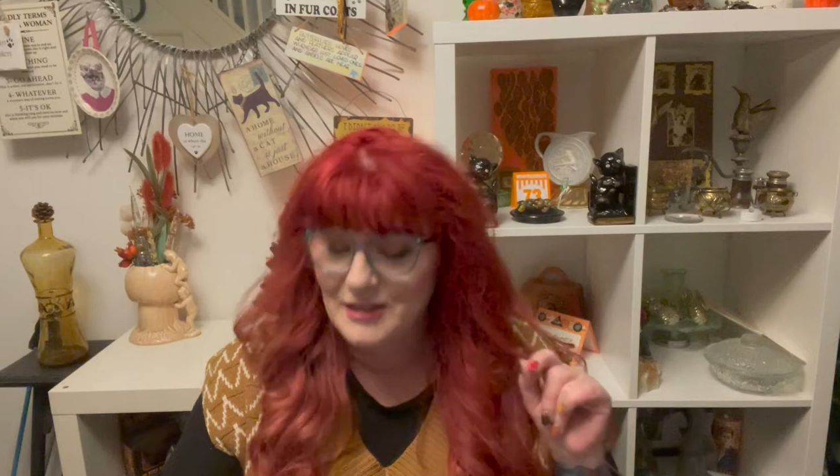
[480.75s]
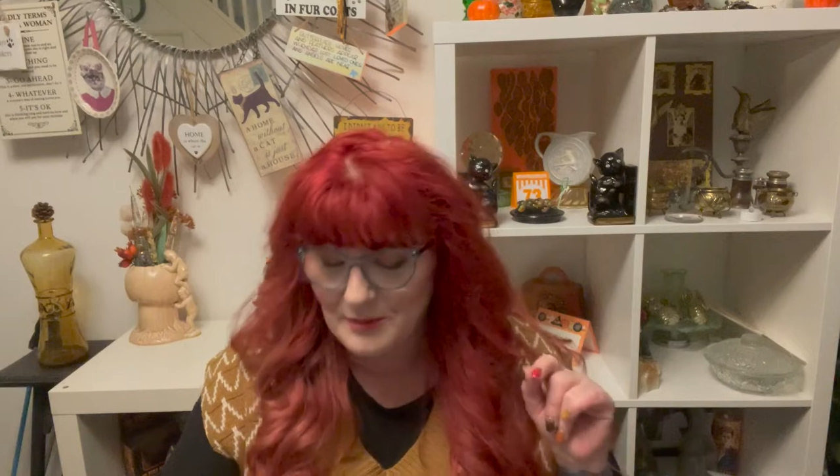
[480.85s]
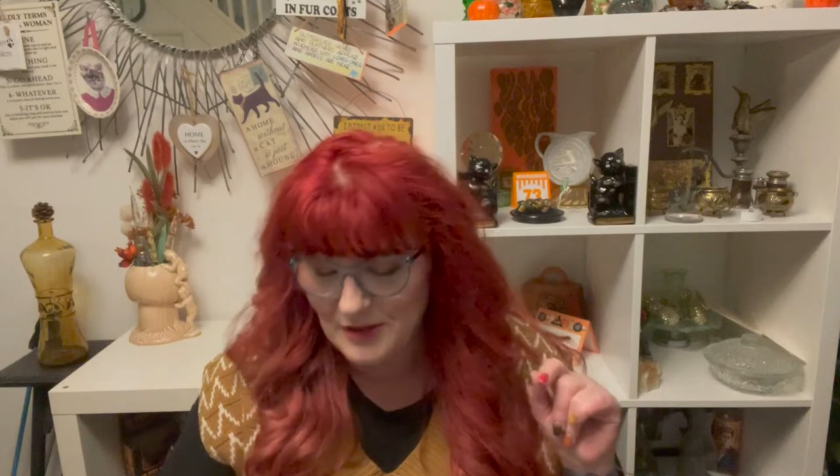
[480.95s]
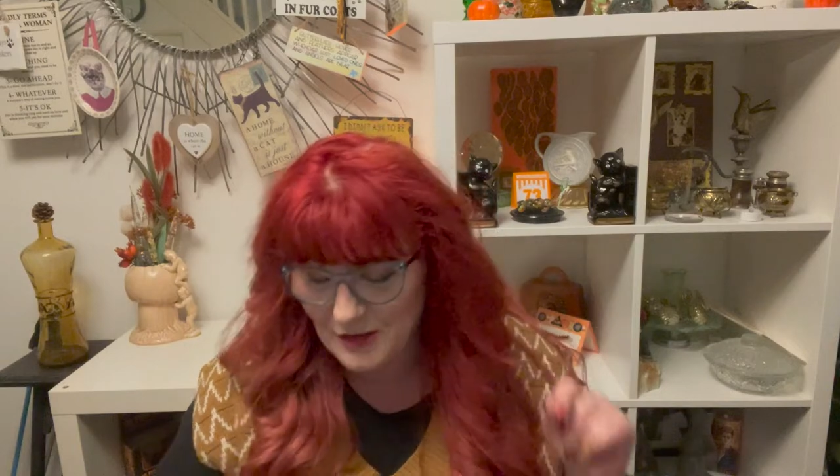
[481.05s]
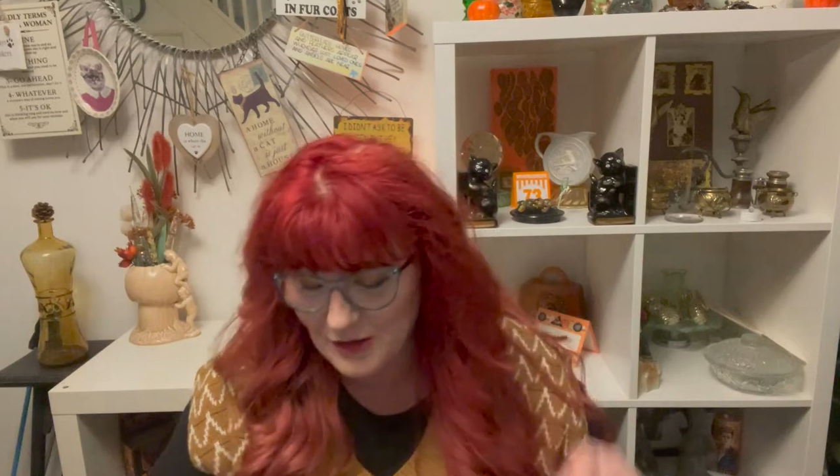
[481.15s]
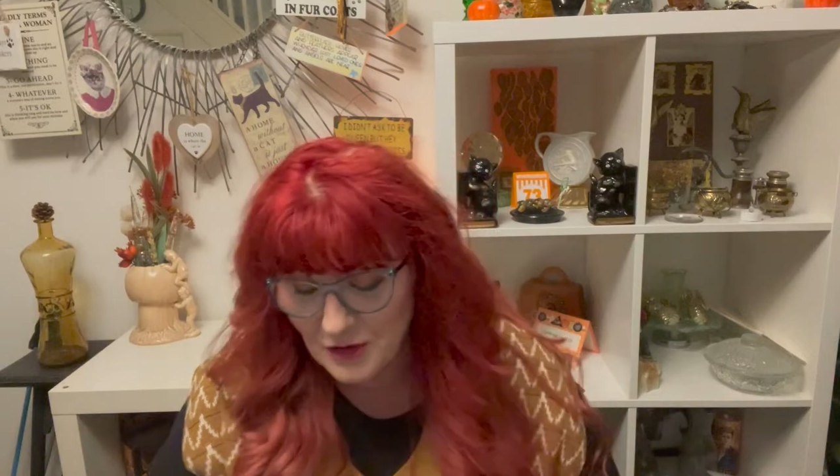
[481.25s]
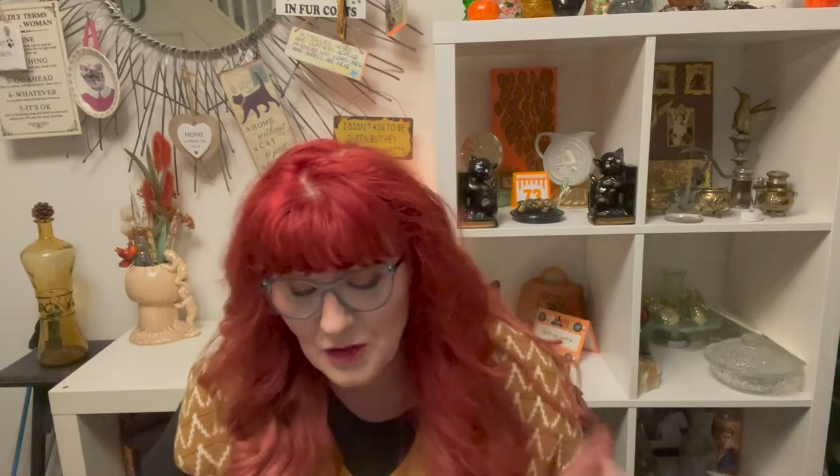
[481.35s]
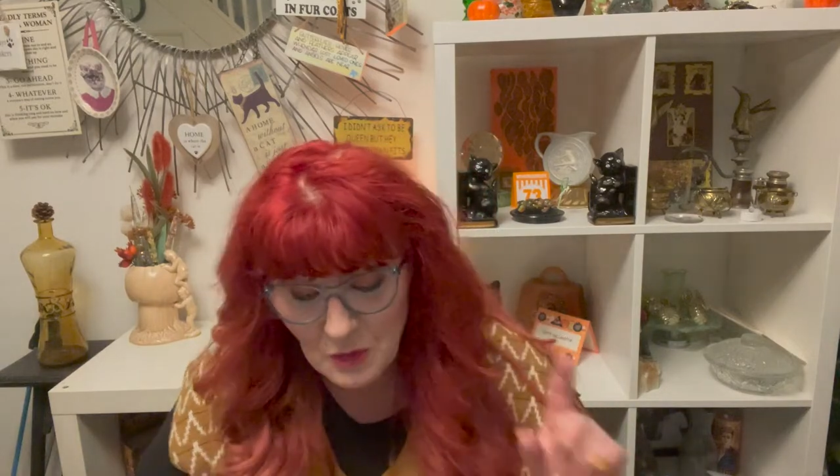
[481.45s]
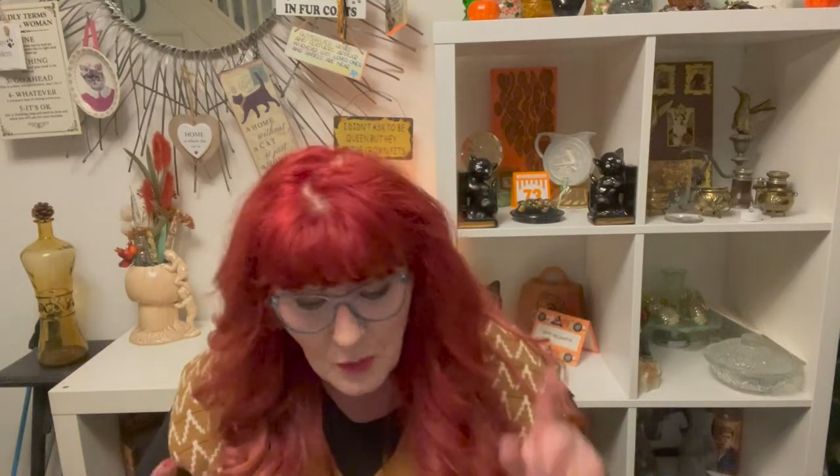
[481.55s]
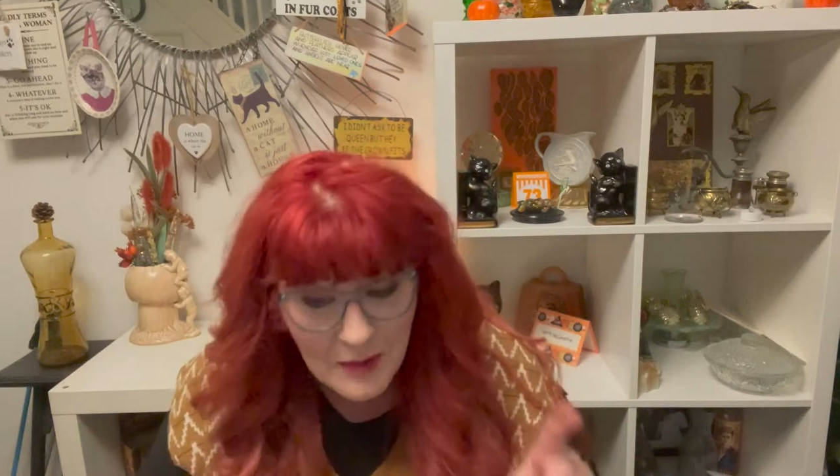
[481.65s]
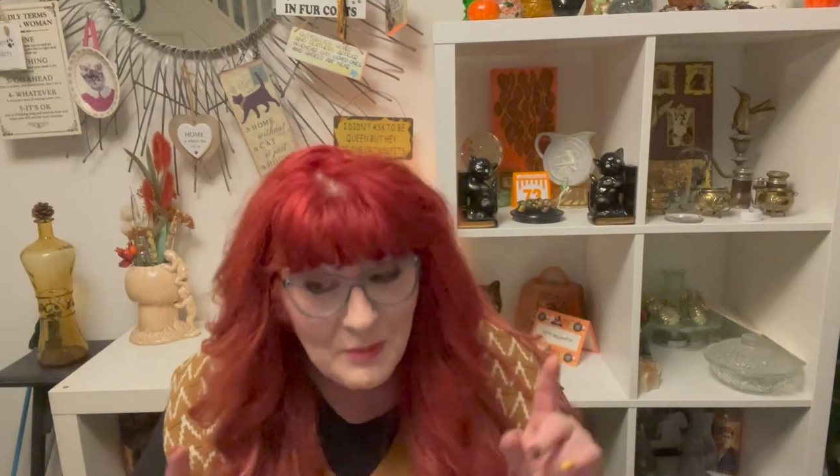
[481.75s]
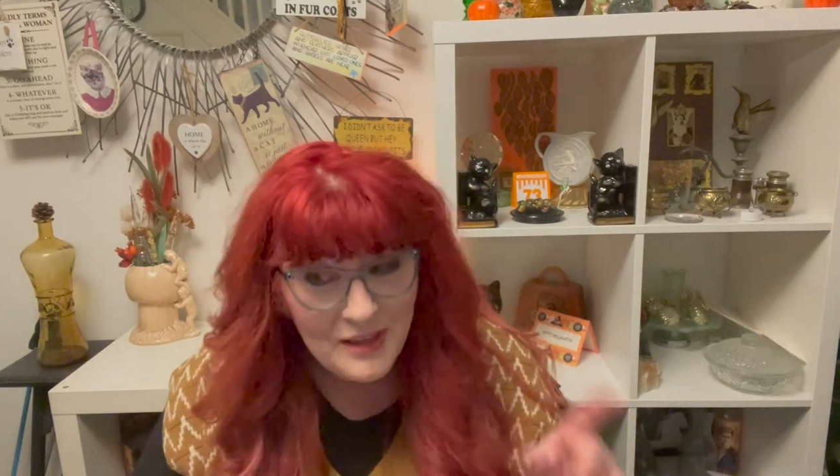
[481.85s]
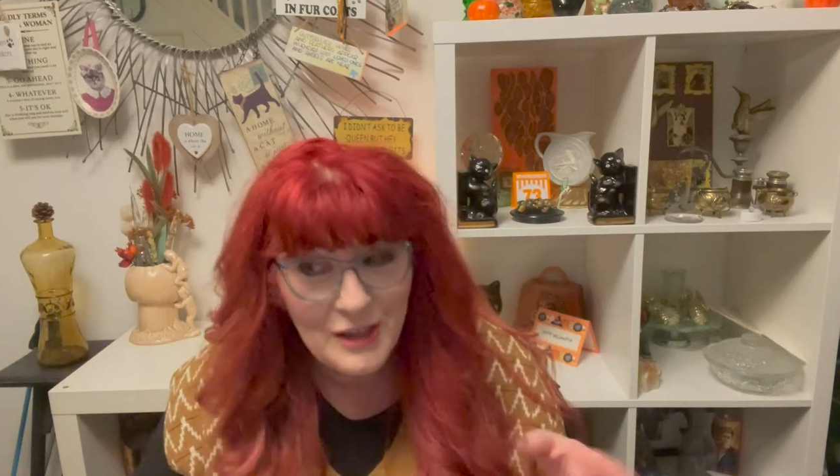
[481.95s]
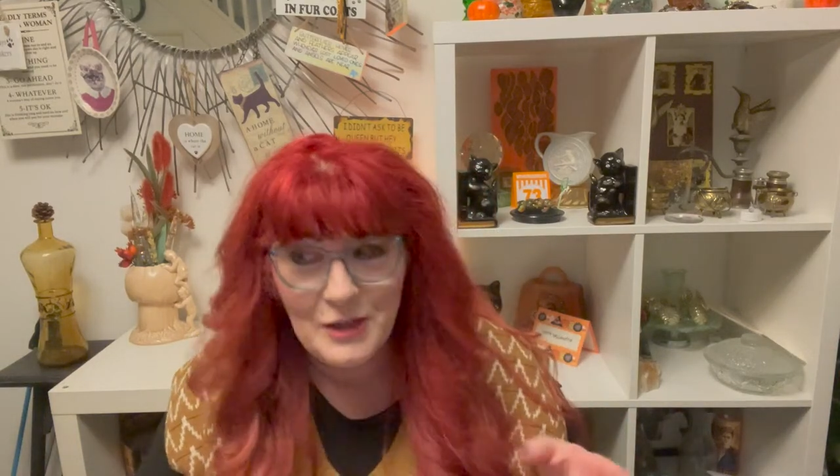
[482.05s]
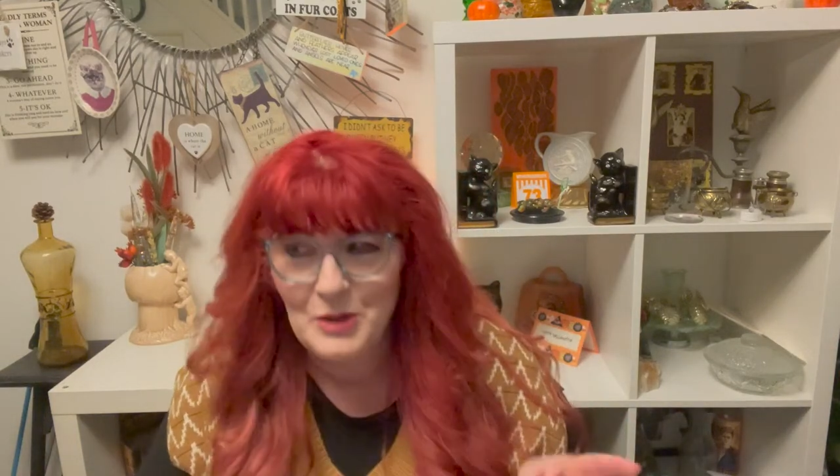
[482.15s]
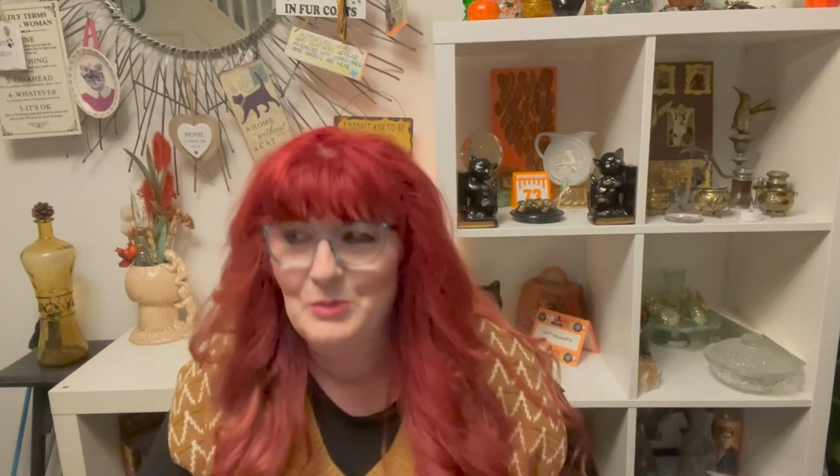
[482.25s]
upstairs. There's this one particular